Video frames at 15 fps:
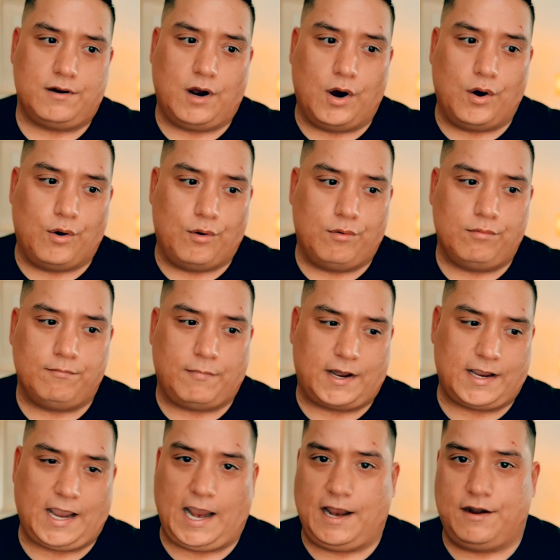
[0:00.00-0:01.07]
oh,
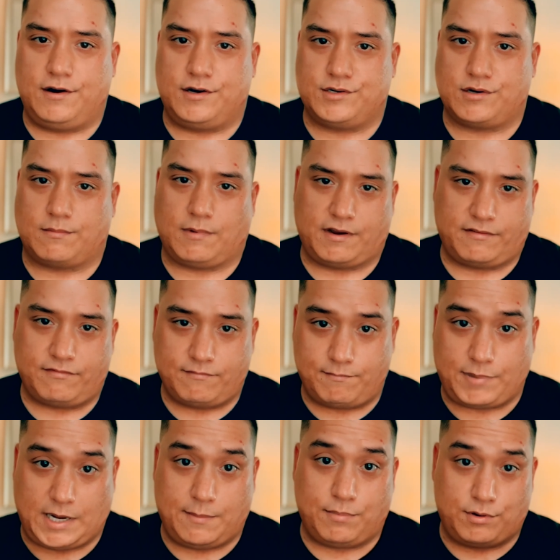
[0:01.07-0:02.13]
my haters are my
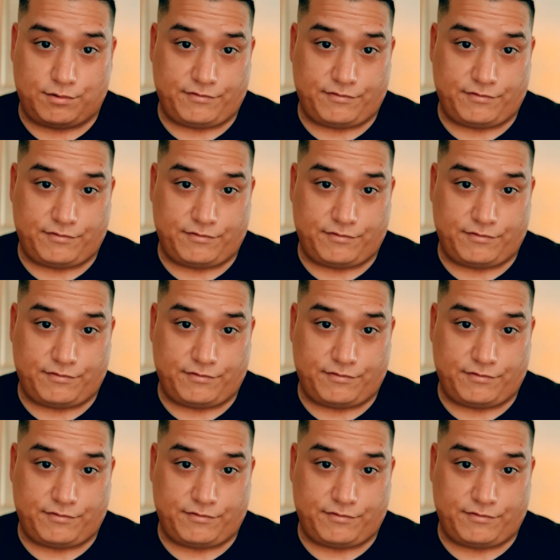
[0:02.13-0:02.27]
people